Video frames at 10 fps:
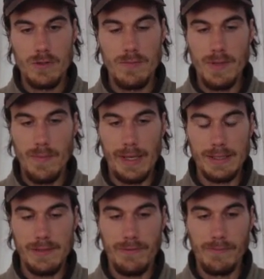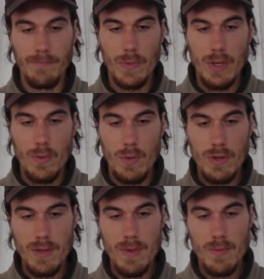Should be in passive.
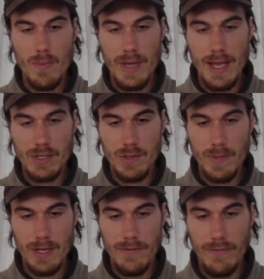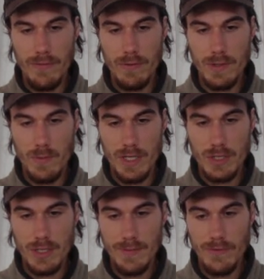Wealthy people pay extra money for food in
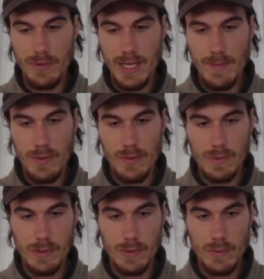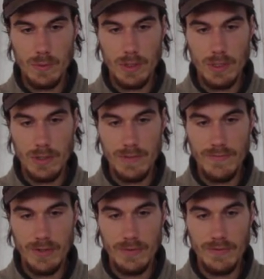which harmful chemicals were not
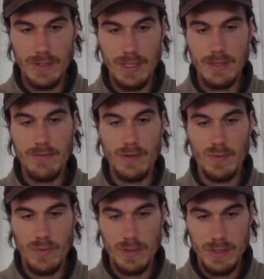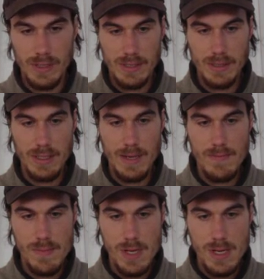involved in the farming process.
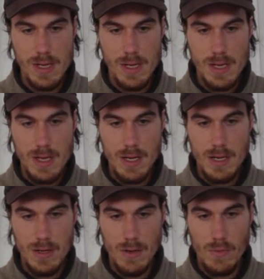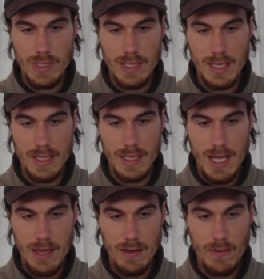Yeah. Notwithstanding
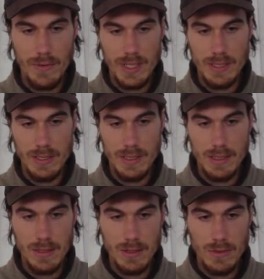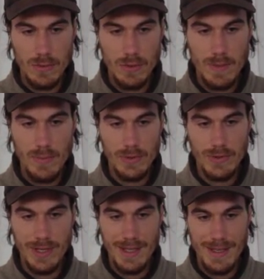the ethical reasons, the hoi
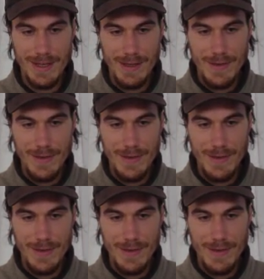polloi